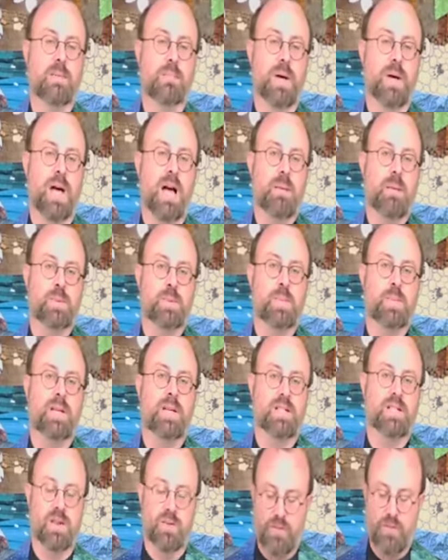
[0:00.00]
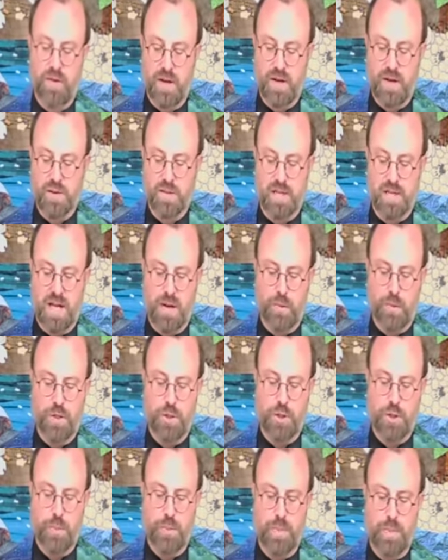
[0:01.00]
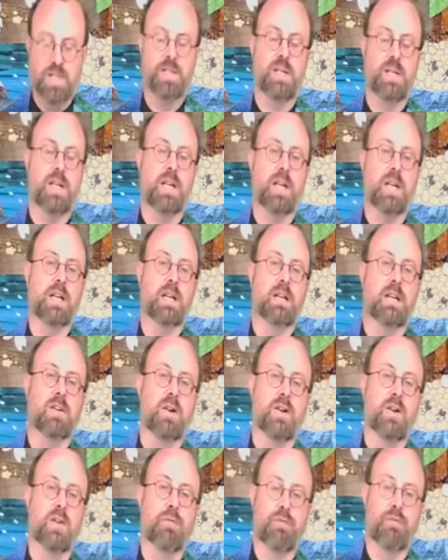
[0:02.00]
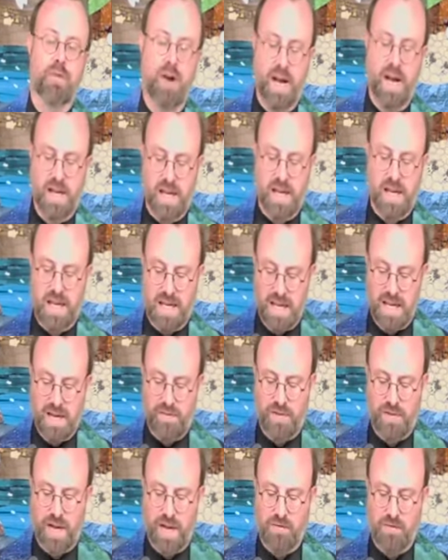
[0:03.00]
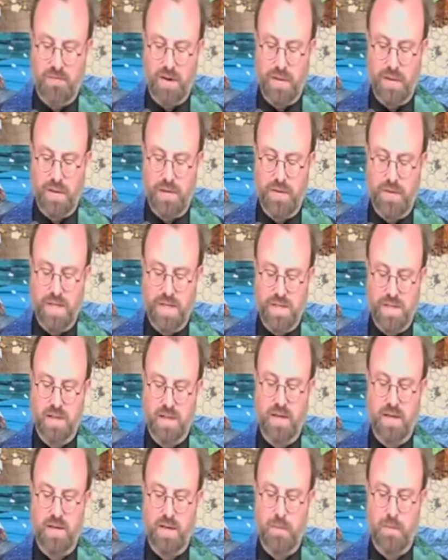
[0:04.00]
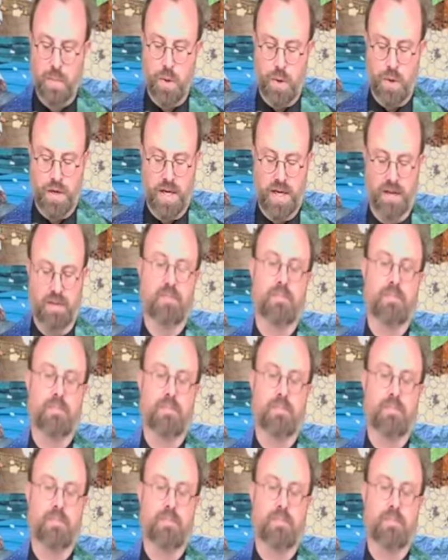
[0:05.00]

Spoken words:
perhaps because it feels like we should be singing it on a Friday evening rather than a Sunday morning.